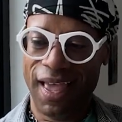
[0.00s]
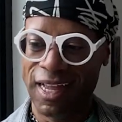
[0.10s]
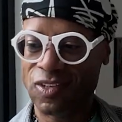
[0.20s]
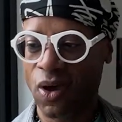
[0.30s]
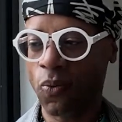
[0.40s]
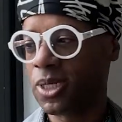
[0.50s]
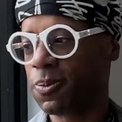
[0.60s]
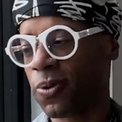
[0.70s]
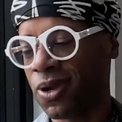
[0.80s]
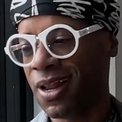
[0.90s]
And so I
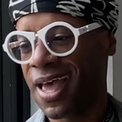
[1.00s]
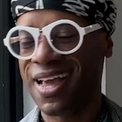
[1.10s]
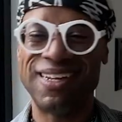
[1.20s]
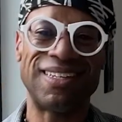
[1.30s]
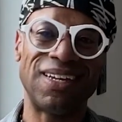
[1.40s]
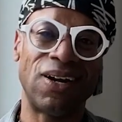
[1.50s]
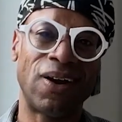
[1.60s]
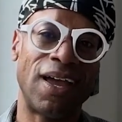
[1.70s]
whisper into Hetty's ear,